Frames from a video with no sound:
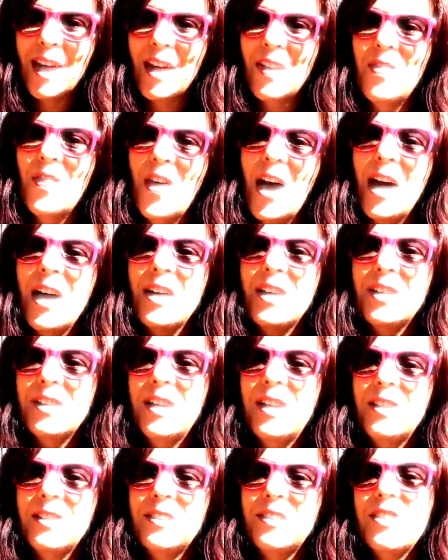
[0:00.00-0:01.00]
And that
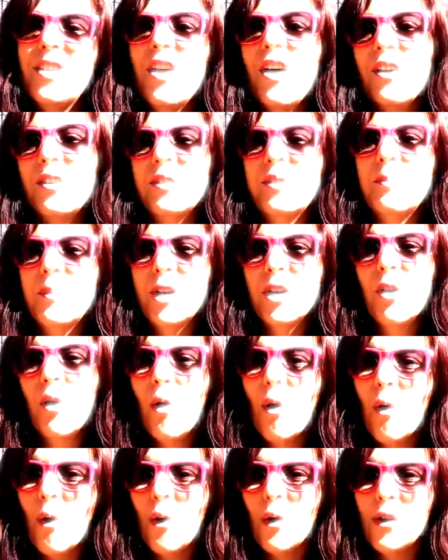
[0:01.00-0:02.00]
is the ultimate
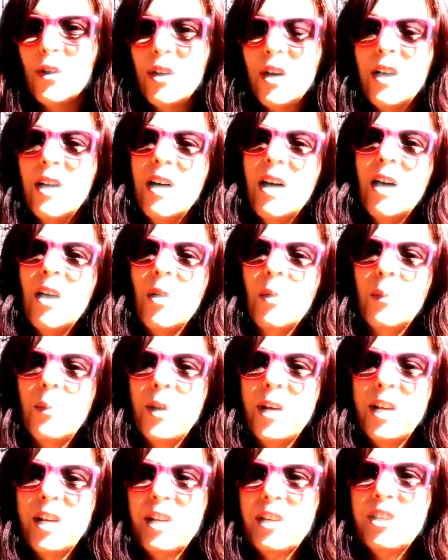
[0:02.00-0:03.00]
goal.
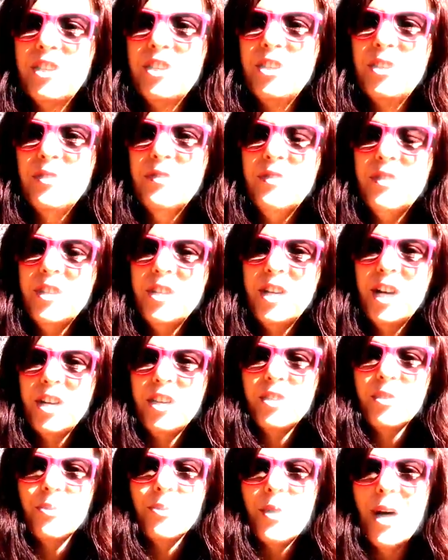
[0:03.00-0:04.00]
When you feel
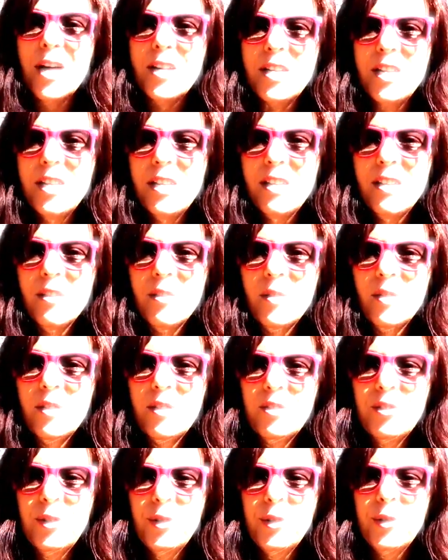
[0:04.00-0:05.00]
like you're ready
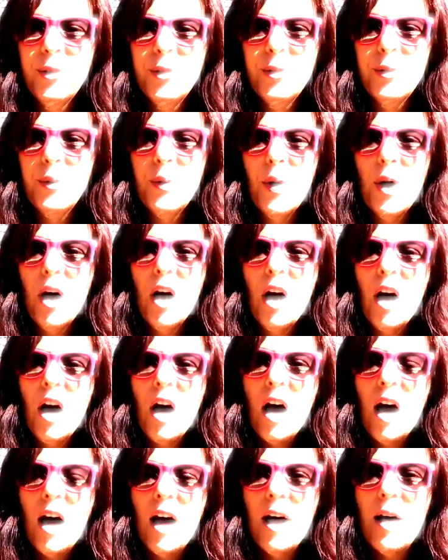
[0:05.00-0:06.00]
to
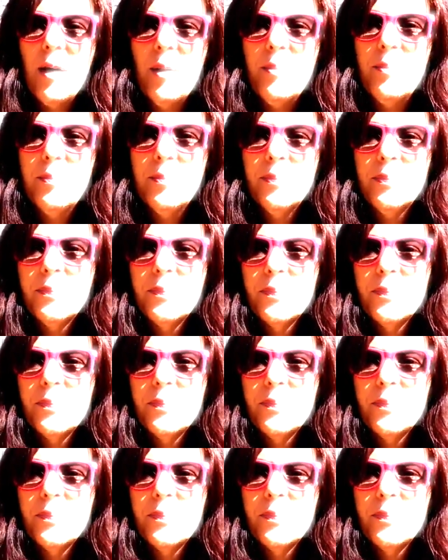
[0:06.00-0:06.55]
find